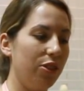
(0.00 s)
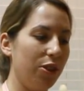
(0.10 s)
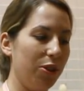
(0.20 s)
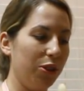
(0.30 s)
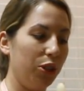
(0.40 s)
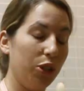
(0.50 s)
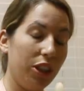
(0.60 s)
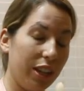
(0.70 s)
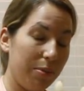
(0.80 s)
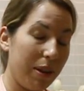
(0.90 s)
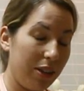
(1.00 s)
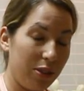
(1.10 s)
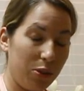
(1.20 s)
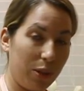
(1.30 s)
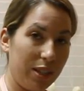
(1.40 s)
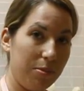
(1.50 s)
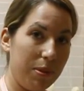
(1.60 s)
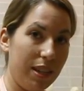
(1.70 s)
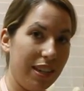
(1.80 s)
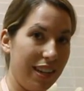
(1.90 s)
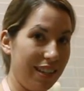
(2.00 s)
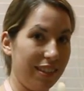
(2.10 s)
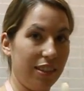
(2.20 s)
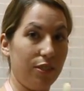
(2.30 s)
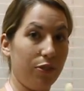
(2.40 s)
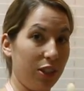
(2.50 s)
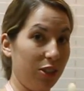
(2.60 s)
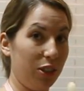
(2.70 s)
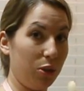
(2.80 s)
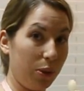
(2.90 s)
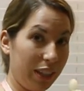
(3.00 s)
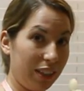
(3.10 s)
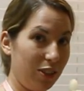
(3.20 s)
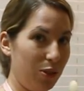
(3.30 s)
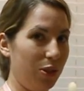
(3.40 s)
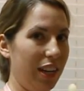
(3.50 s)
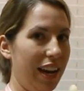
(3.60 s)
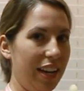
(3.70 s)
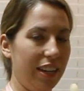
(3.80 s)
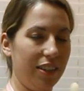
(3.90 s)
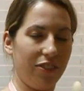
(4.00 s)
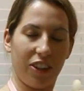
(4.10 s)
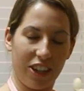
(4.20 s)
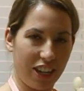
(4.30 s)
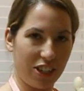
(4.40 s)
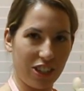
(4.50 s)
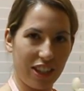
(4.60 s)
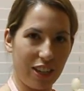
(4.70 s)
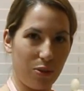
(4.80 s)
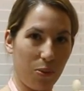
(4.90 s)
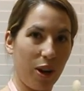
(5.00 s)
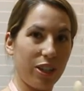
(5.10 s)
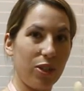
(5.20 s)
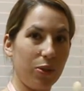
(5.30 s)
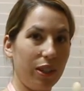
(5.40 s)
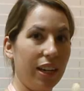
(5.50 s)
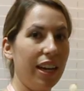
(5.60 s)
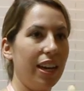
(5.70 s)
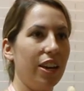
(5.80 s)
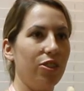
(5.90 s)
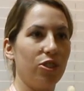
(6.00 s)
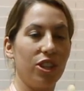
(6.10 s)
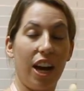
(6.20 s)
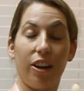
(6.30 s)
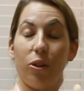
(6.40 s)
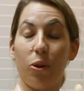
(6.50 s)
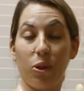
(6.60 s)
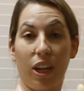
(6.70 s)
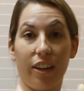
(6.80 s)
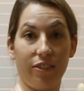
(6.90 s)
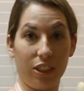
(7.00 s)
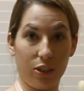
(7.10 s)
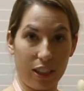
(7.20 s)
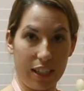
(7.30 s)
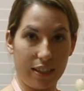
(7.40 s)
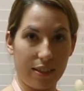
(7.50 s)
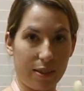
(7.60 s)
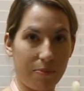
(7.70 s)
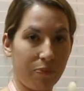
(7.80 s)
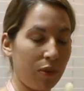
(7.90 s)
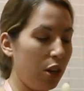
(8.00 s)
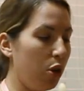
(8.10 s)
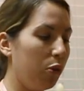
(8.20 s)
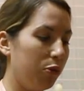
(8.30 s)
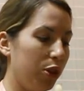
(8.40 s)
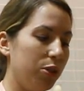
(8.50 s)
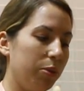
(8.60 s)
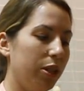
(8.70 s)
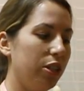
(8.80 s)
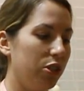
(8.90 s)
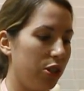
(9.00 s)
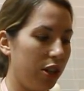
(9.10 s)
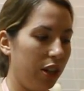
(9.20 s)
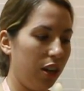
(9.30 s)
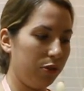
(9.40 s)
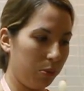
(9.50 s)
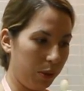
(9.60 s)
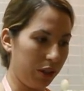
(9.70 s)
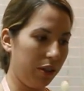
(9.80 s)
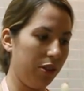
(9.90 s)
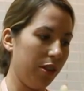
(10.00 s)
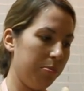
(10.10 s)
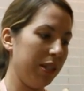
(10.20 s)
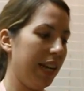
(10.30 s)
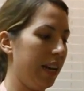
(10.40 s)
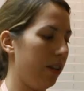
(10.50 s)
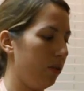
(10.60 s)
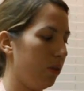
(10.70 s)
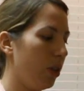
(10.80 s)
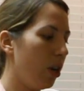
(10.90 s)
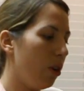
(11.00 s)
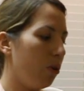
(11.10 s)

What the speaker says: The good thing about this recipe is it's fairly quick. You can add any variation that you want to it, and there's not a whole lot of ingredients. First, we're going to start off with the potatoes.